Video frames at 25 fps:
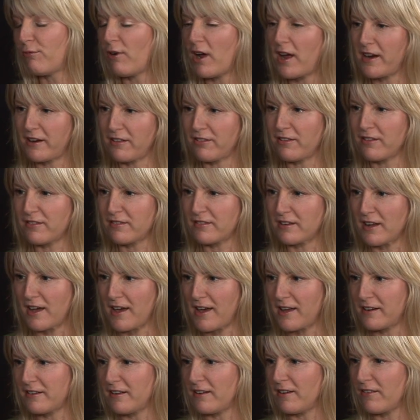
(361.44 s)
right at the
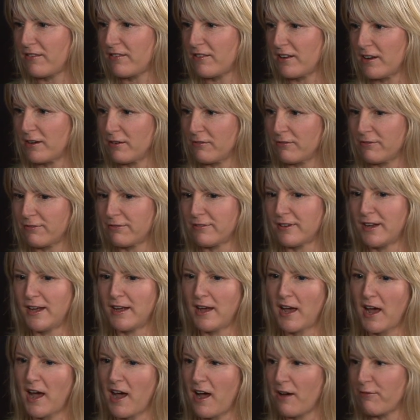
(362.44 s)
start, instead of
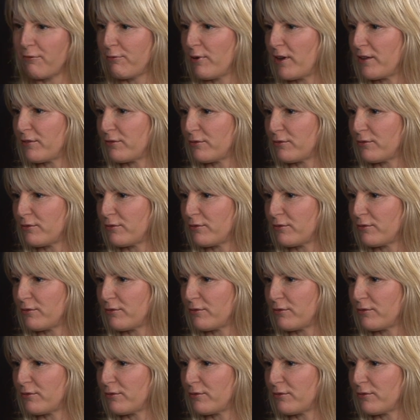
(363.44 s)
halfway